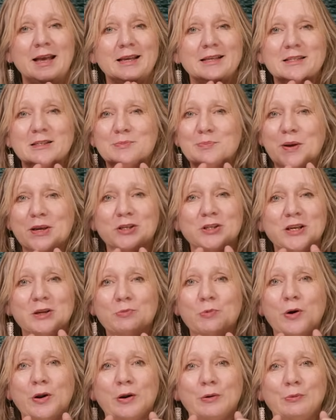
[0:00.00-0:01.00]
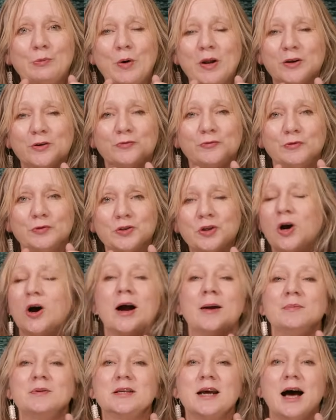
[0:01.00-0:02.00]
Especially what a wonderful
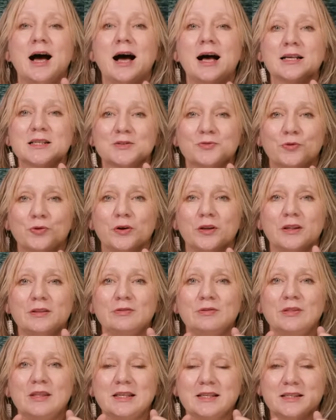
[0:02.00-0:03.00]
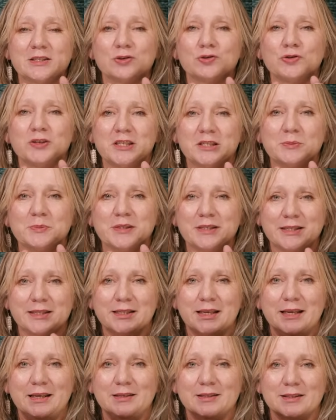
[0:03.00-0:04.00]
time to ask for it in this Christmas
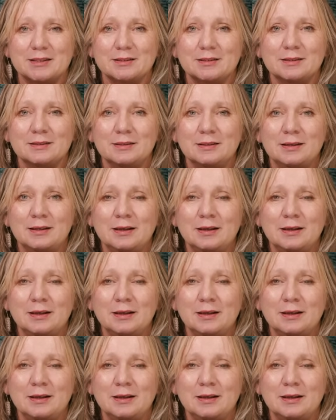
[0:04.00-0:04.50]
season.